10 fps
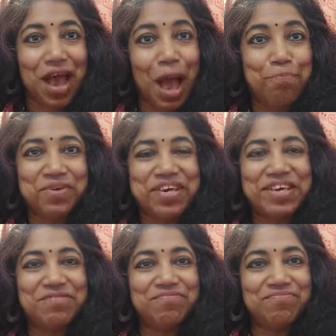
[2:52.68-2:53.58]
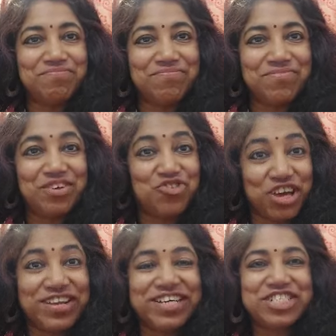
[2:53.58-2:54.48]
happy,
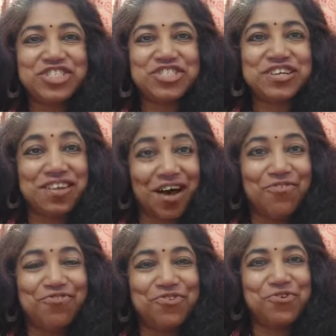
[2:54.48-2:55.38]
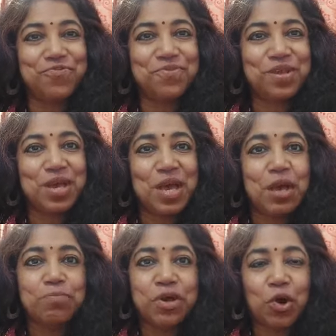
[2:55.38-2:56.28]
cherished, loved
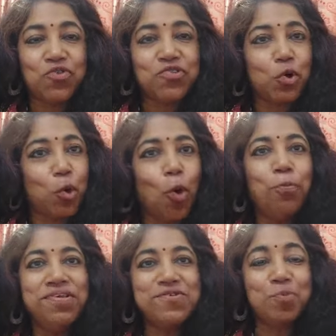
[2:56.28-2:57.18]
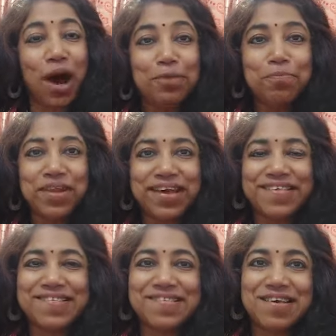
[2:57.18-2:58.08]
because the home is one
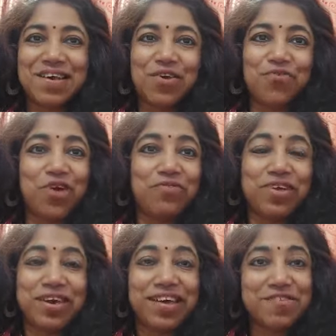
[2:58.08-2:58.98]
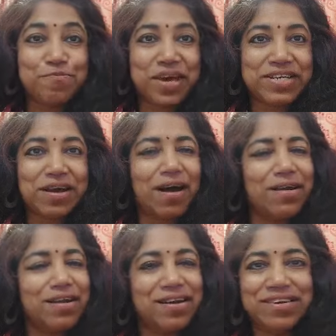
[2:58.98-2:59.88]
place where we expect
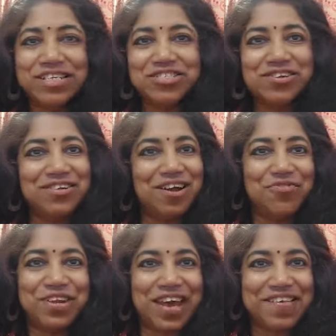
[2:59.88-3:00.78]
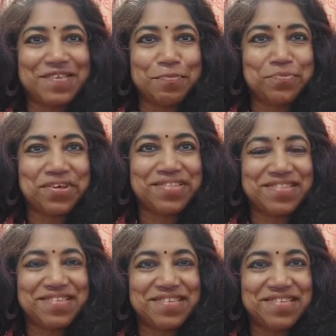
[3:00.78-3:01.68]
unconditional love and
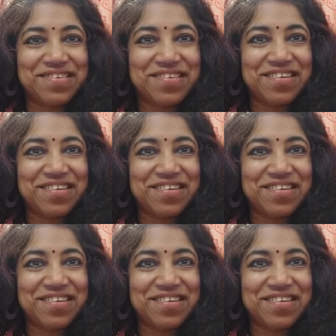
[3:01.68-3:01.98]
acceptance.